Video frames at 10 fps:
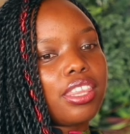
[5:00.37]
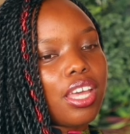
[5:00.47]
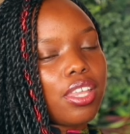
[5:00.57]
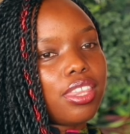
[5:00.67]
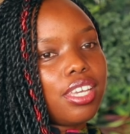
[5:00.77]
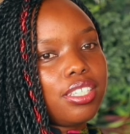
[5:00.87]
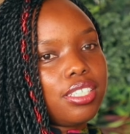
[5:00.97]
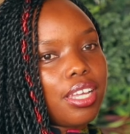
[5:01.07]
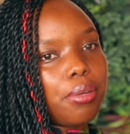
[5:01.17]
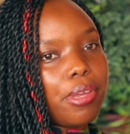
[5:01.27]
the
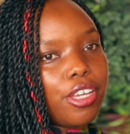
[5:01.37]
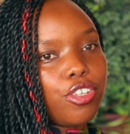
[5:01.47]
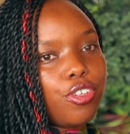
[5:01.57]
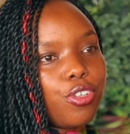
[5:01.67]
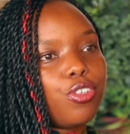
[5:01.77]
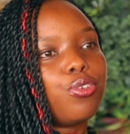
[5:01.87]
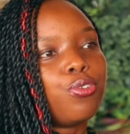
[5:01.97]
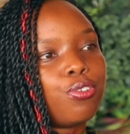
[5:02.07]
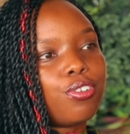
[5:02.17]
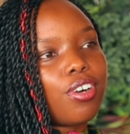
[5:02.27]
things that make you
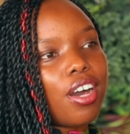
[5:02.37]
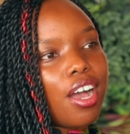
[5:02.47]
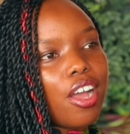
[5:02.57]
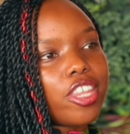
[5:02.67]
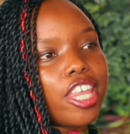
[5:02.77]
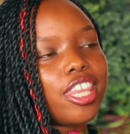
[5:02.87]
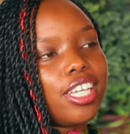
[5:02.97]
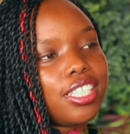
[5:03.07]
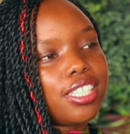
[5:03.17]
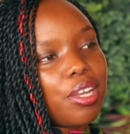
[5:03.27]
you are the
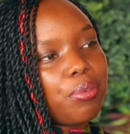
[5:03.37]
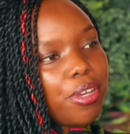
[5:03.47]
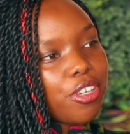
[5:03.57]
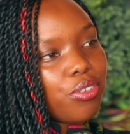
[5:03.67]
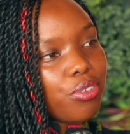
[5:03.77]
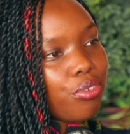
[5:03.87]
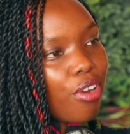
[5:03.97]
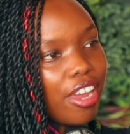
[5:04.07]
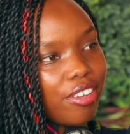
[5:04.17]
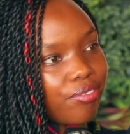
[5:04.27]
things that make you
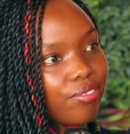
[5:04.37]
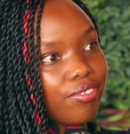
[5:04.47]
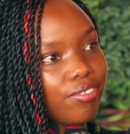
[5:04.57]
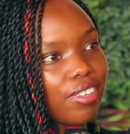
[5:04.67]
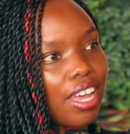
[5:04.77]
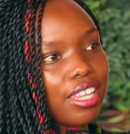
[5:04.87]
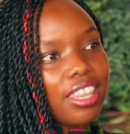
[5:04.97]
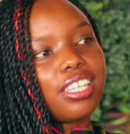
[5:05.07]
thrive and the